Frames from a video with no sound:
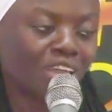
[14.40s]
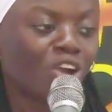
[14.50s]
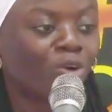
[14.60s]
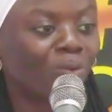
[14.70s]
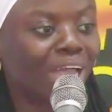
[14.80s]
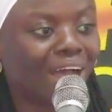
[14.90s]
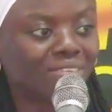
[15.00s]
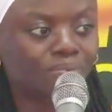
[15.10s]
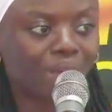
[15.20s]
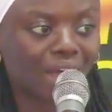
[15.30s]
we
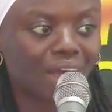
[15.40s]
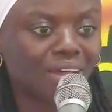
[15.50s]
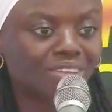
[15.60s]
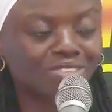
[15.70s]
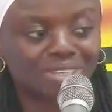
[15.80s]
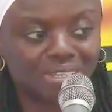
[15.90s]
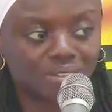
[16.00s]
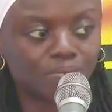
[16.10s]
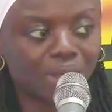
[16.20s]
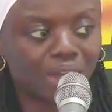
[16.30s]
aspire to
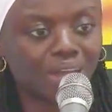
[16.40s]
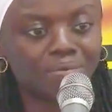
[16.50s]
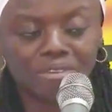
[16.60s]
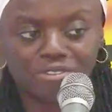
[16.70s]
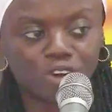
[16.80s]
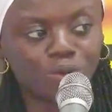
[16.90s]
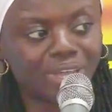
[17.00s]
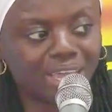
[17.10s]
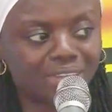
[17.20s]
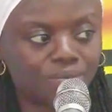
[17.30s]
inspire before we
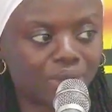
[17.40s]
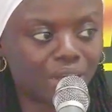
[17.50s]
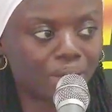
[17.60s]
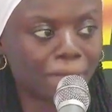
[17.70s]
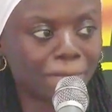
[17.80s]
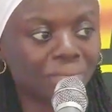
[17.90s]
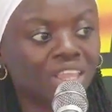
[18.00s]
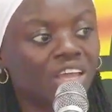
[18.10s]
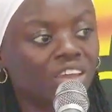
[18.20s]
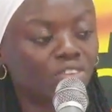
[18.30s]
expire.
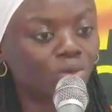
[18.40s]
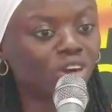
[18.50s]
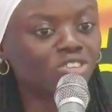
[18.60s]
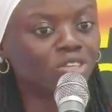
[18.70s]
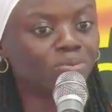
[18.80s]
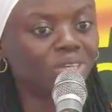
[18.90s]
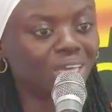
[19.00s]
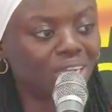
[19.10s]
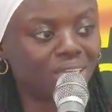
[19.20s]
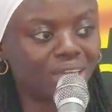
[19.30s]
If you want to be a
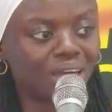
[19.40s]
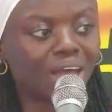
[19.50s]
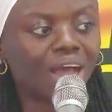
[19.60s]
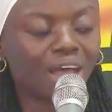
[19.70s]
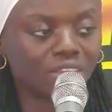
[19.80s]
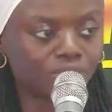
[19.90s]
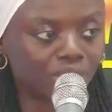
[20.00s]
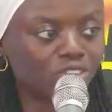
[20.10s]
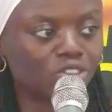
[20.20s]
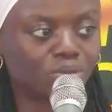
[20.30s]
leader, aspire
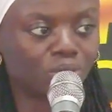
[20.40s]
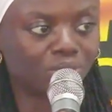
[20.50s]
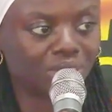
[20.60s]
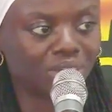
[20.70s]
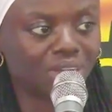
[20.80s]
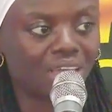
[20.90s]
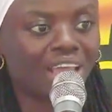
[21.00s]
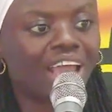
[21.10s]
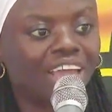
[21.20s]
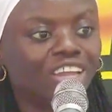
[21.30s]
to be one.
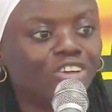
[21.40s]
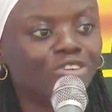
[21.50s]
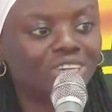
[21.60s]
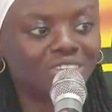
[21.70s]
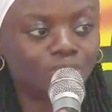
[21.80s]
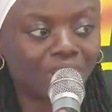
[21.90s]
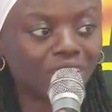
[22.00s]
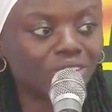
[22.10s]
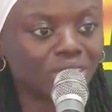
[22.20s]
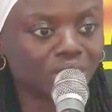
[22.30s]
And then you inspire
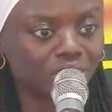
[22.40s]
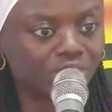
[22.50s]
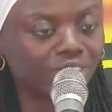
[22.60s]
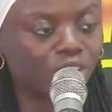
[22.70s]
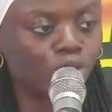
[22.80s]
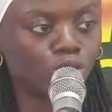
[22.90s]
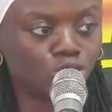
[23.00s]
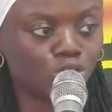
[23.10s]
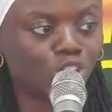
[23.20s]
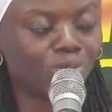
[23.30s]
yourself and also
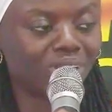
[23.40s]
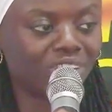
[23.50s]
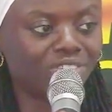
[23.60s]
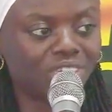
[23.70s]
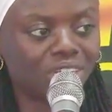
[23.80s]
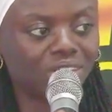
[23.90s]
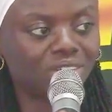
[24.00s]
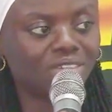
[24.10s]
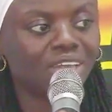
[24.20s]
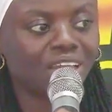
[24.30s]
your beneficiaries
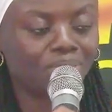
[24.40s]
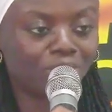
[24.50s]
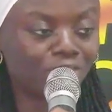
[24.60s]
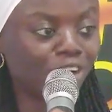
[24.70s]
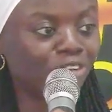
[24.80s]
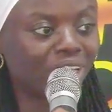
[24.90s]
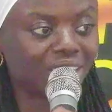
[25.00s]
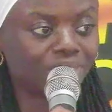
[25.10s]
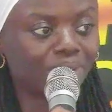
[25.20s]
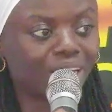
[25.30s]
before you
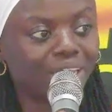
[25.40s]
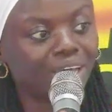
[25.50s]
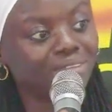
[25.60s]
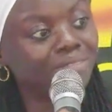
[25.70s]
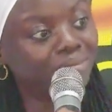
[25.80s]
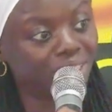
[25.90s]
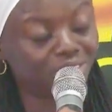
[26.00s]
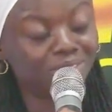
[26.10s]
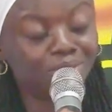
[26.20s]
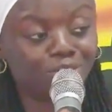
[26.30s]
expire. That means
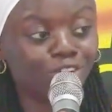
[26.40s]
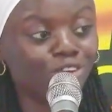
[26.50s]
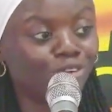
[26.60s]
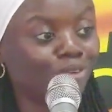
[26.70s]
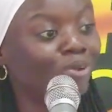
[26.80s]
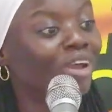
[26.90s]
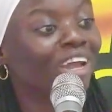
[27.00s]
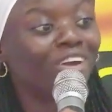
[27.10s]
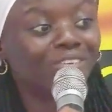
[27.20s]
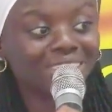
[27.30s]
before you
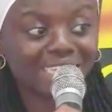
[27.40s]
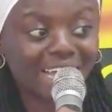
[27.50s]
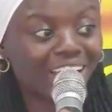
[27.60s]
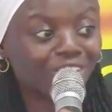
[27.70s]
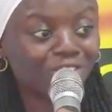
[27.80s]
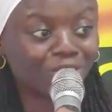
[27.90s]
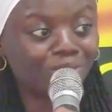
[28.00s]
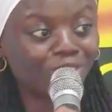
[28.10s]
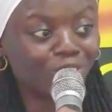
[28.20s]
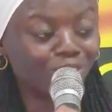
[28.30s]
retire from
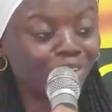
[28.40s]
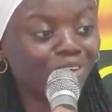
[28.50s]
your